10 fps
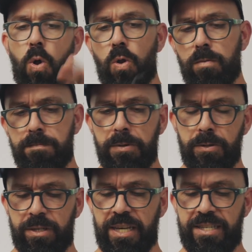whole
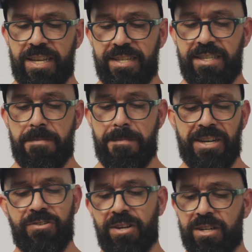boot is
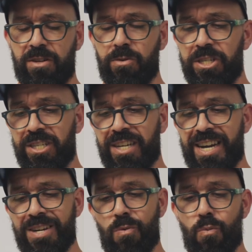asymmetrical, which is
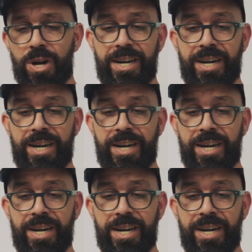kind of